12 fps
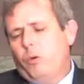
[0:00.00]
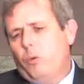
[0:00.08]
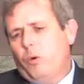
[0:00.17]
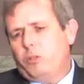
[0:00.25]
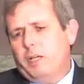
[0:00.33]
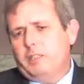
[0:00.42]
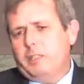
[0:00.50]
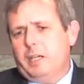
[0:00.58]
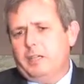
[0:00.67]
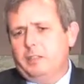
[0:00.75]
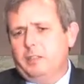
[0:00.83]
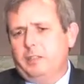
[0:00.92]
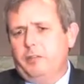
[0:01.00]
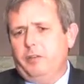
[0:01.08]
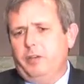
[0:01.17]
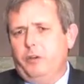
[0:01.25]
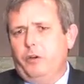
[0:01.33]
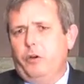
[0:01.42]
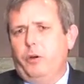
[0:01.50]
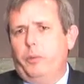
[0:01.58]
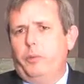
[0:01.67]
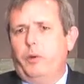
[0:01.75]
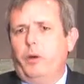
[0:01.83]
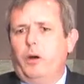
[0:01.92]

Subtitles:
and more transactions, even in Europe,